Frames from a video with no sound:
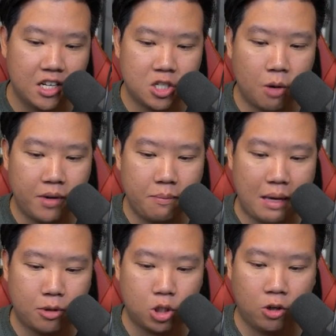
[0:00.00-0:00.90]
So I'm going to be
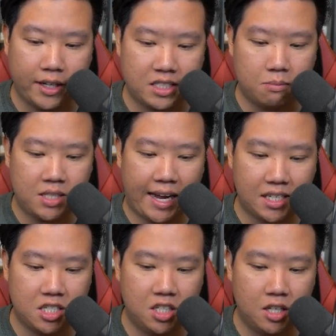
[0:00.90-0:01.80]
able to collect some
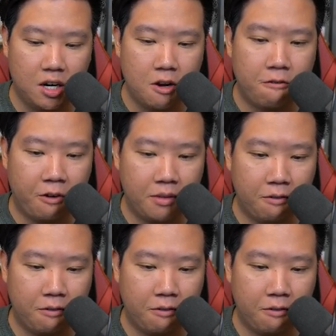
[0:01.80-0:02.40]
tax in here from the